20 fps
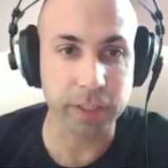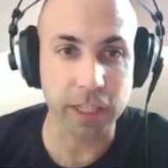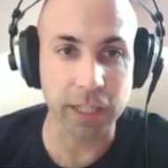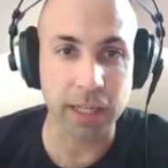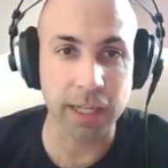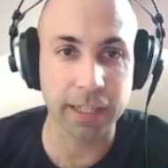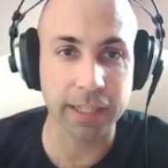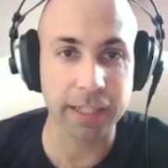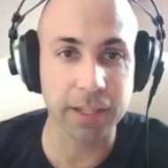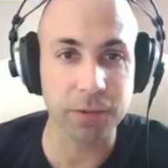
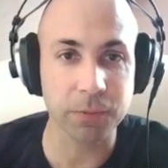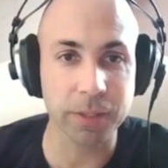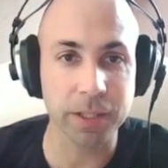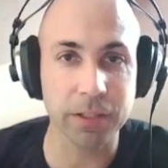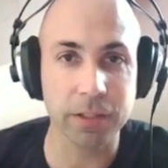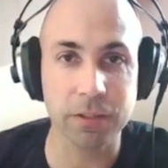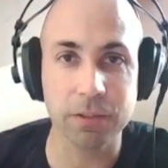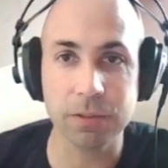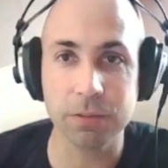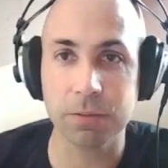And here we
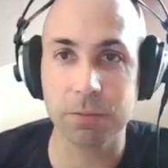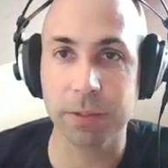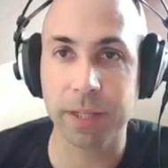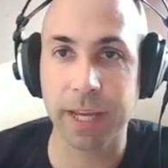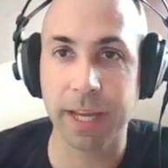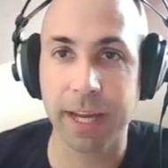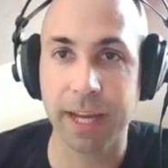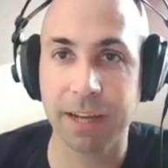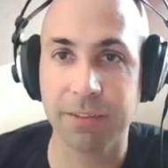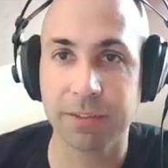go. We
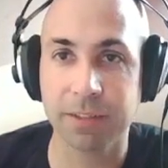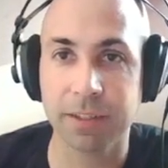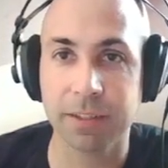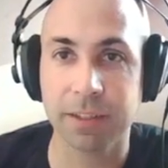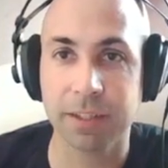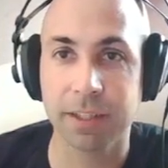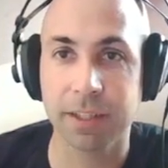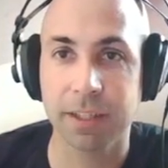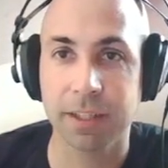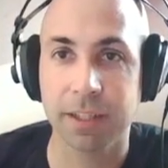have a
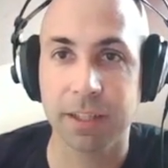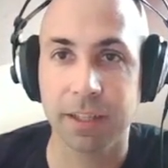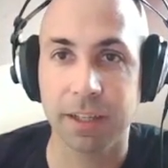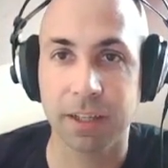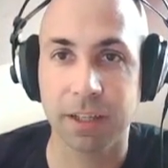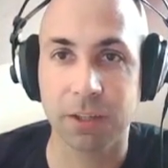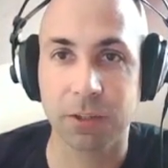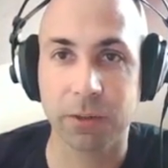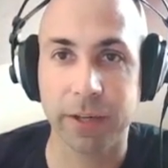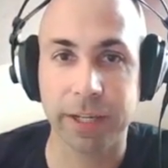
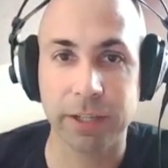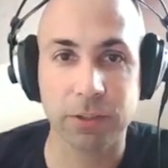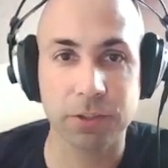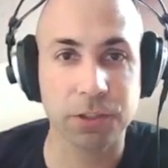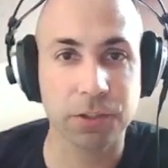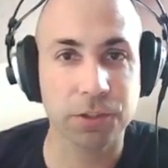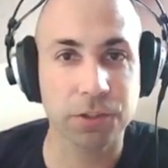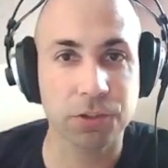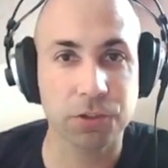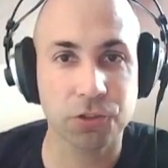cradle to
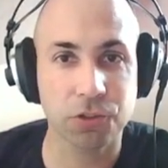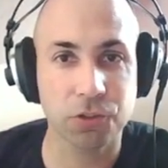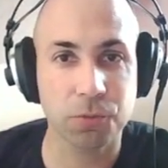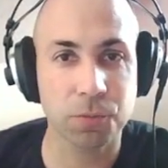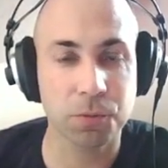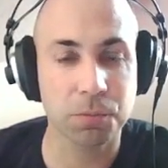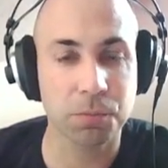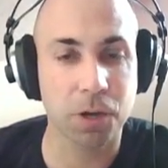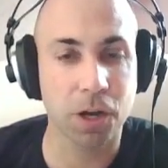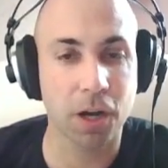
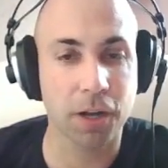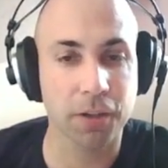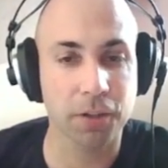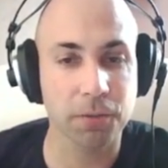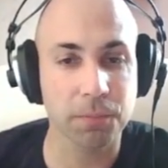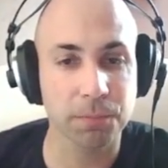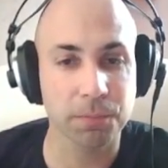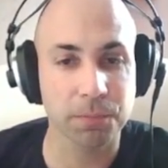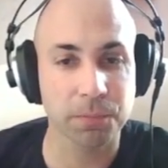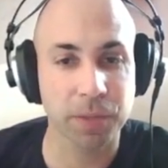consumer
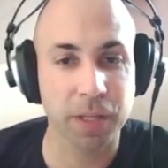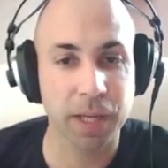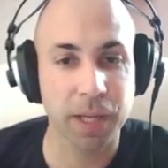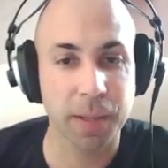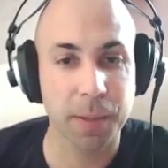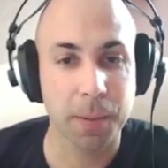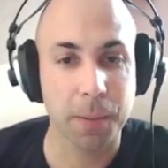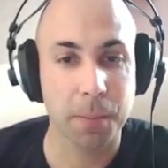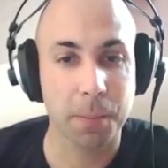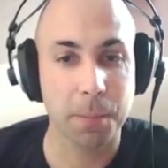model,
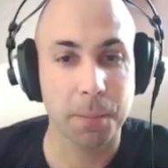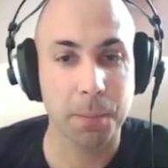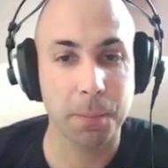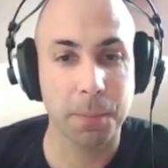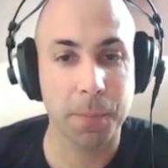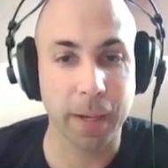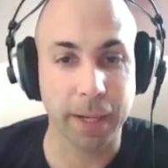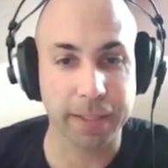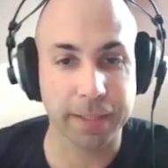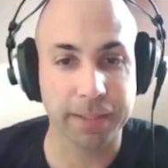
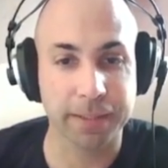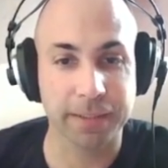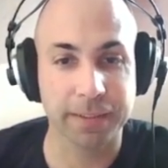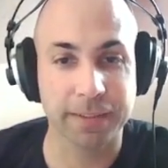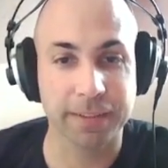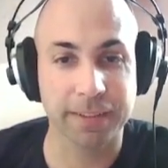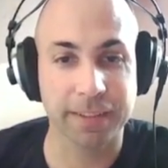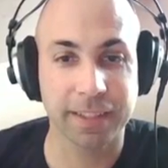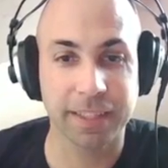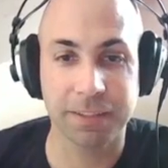but
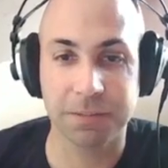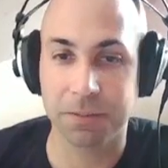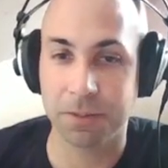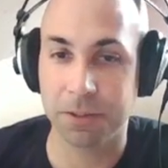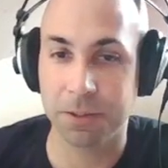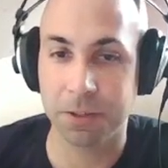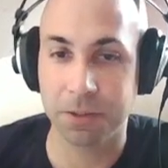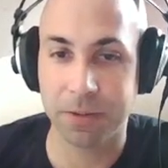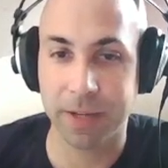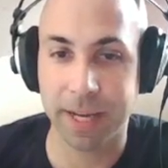if you
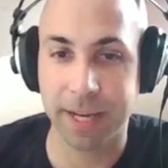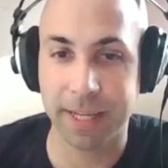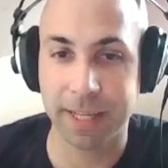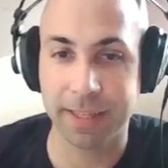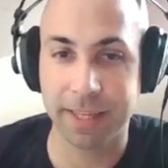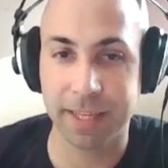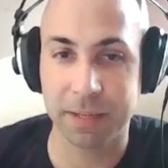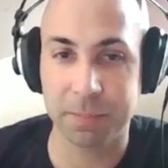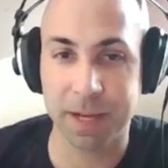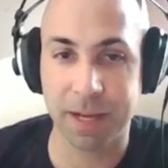know
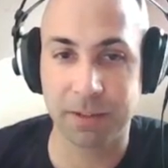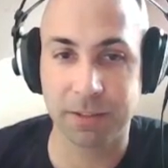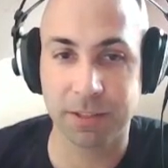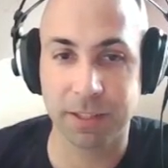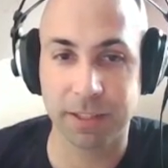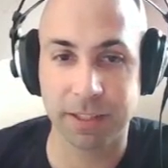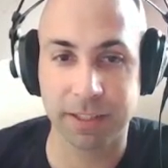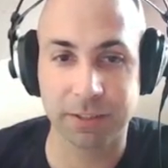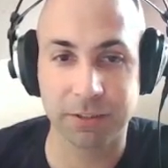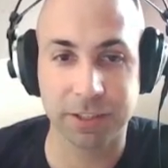anything about
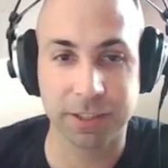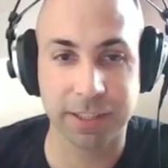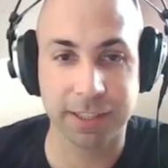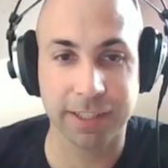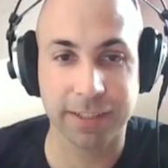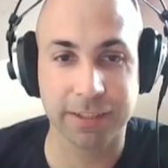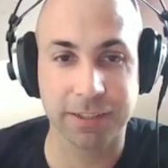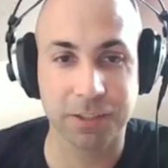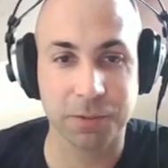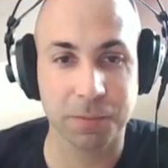electricity
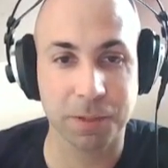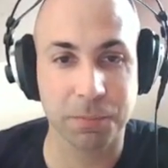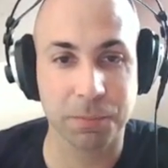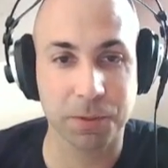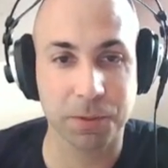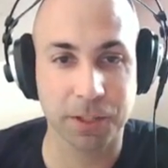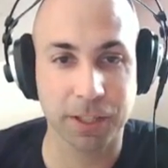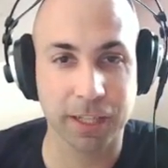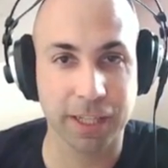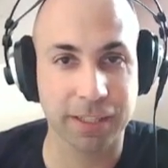consuming
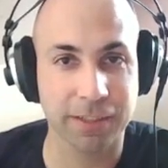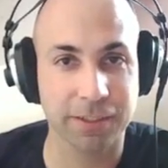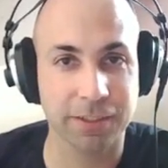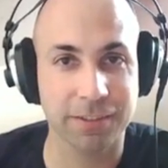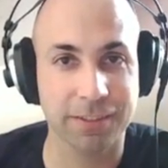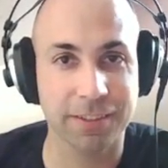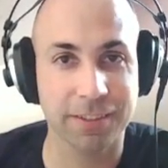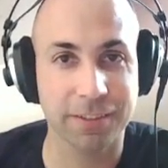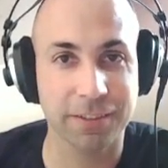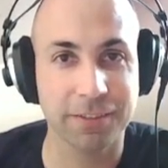products, you
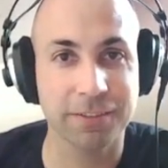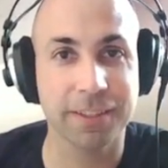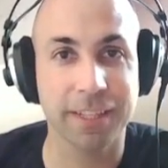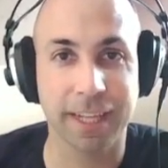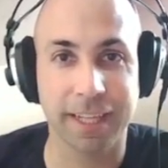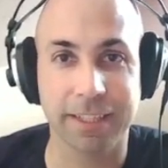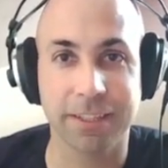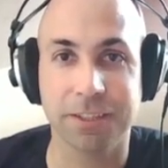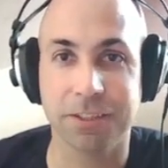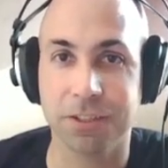know
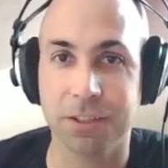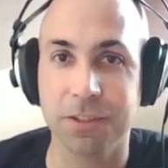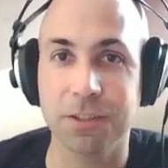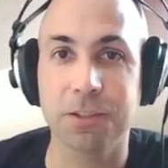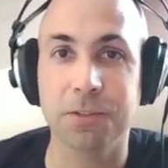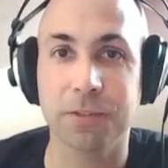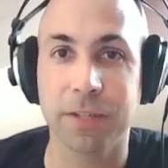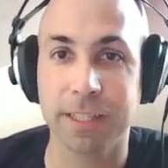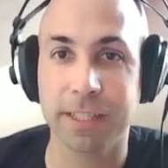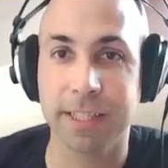that the
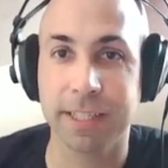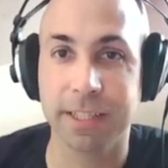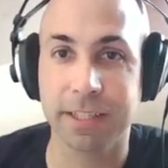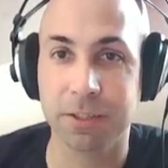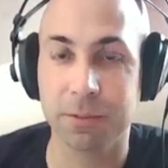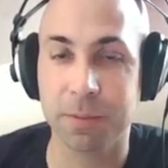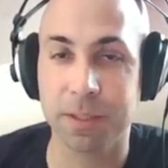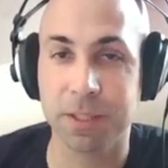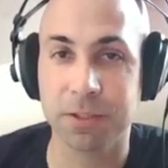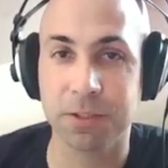use phase tends
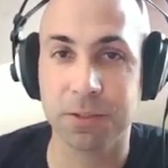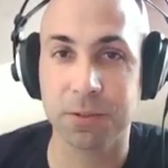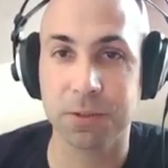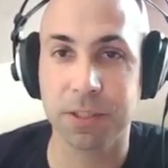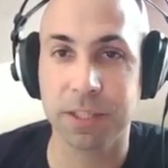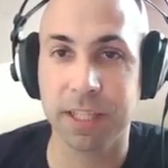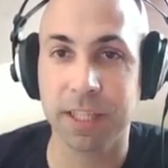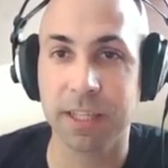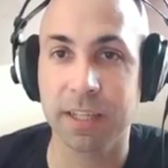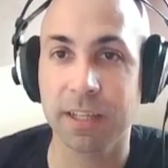to be
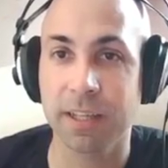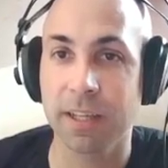juicy.